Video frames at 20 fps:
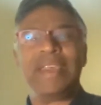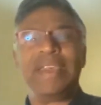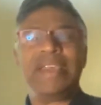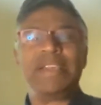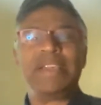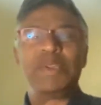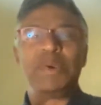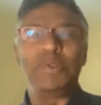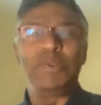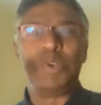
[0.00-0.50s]

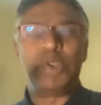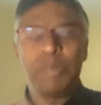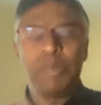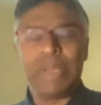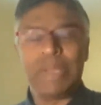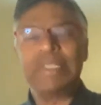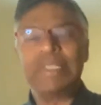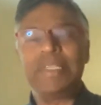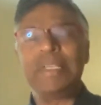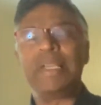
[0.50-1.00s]
So
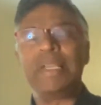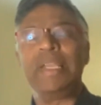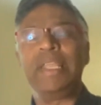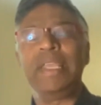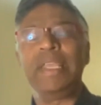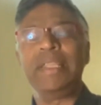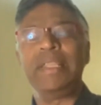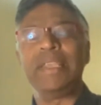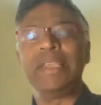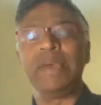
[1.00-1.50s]

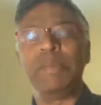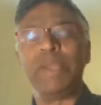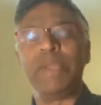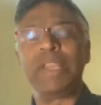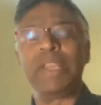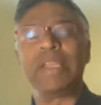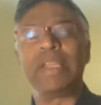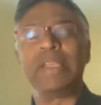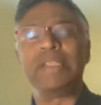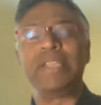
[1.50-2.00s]
domestically, the
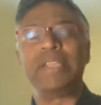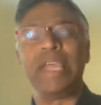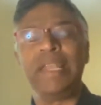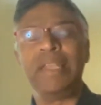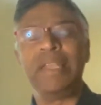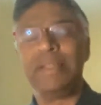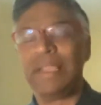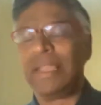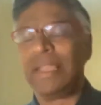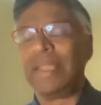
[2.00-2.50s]
Americans
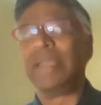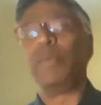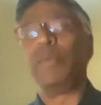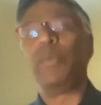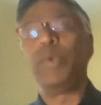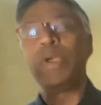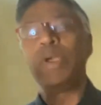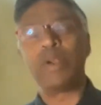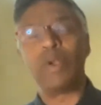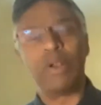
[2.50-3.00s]
said,
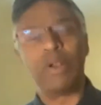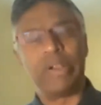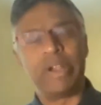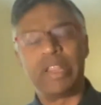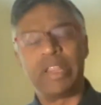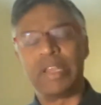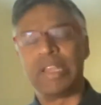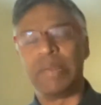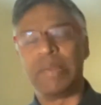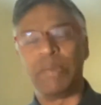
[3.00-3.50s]
we are
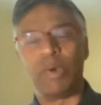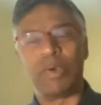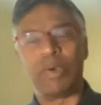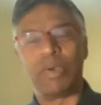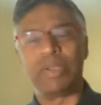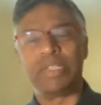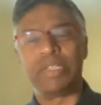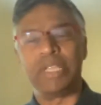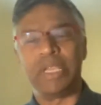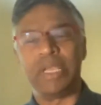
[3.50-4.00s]
already a
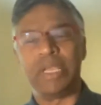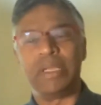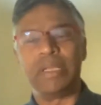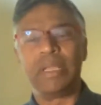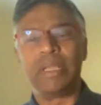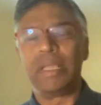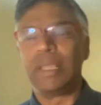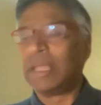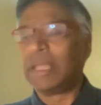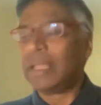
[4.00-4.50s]
democracy.
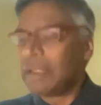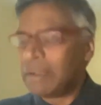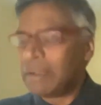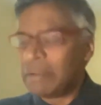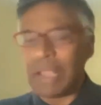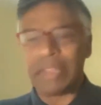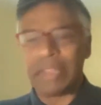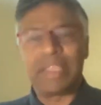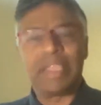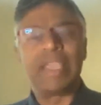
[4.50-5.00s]

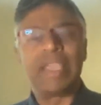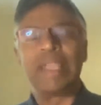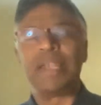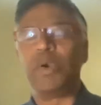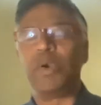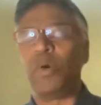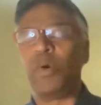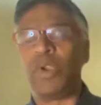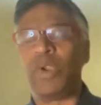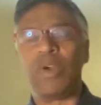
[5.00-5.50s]
Nothing can
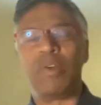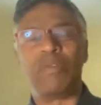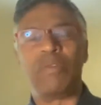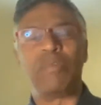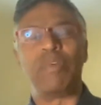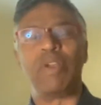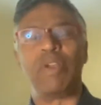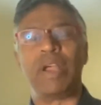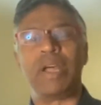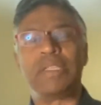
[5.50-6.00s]
go wrong
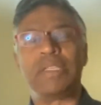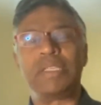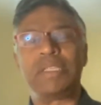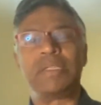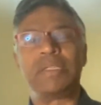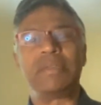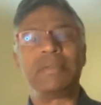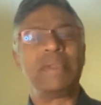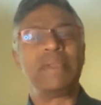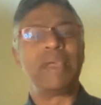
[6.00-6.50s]
for
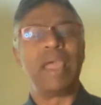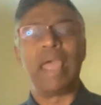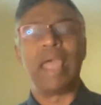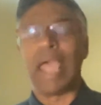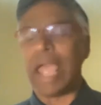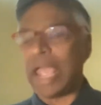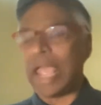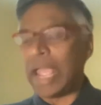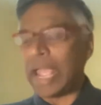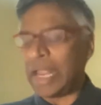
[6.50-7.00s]
us.
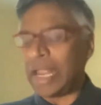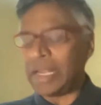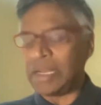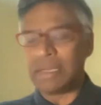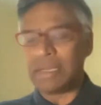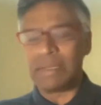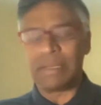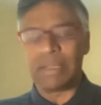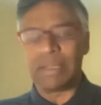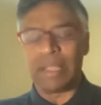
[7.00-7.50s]

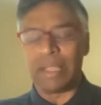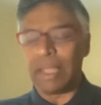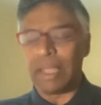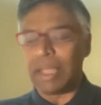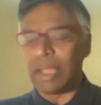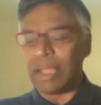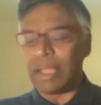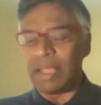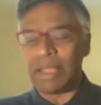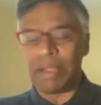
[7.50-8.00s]
And
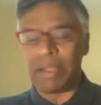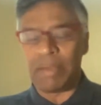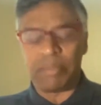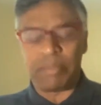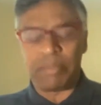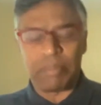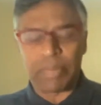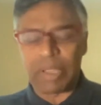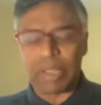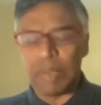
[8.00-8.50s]

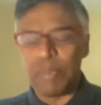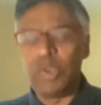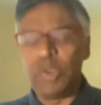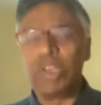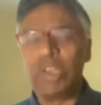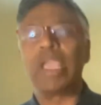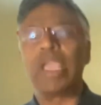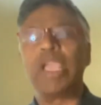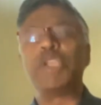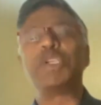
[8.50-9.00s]

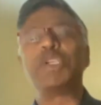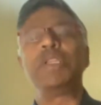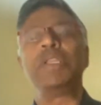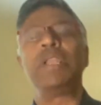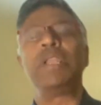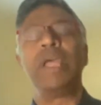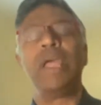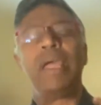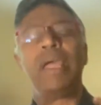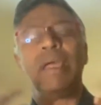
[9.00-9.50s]

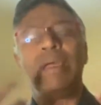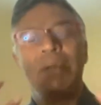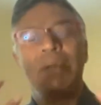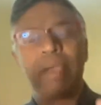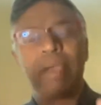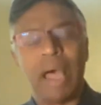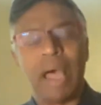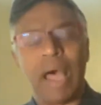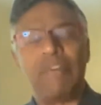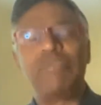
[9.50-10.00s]
communication
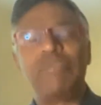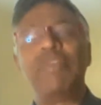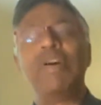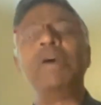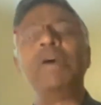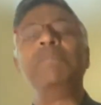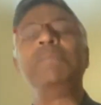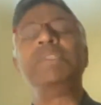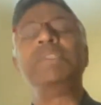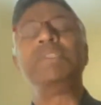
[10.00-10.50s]

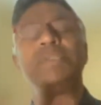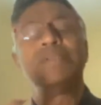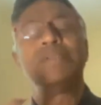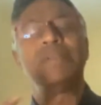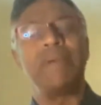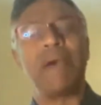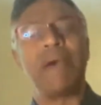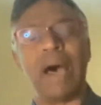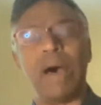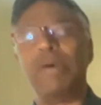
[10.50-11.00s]

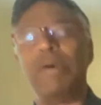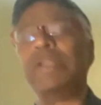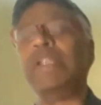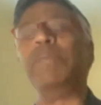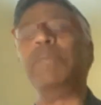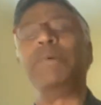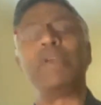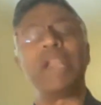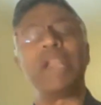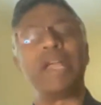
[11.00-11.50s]
affirms our
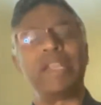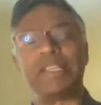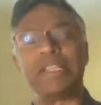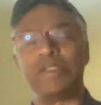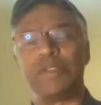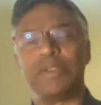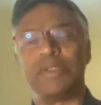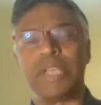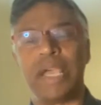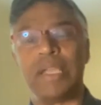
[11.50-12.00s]
democratic
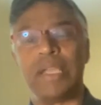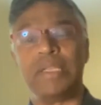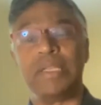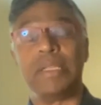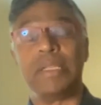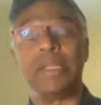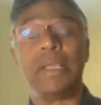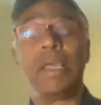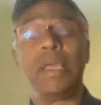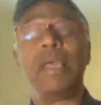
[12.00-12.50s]

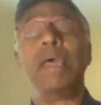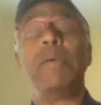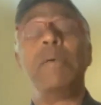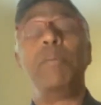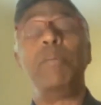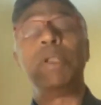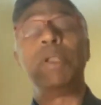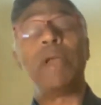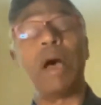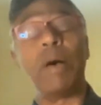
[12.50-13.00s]
society.
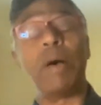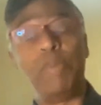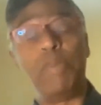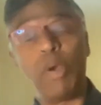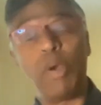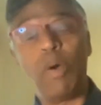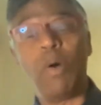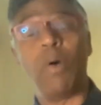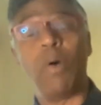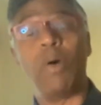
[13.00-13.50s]
But
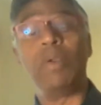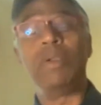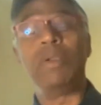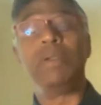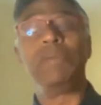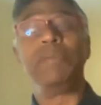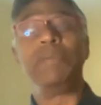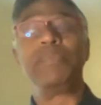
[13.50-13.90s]
abroad,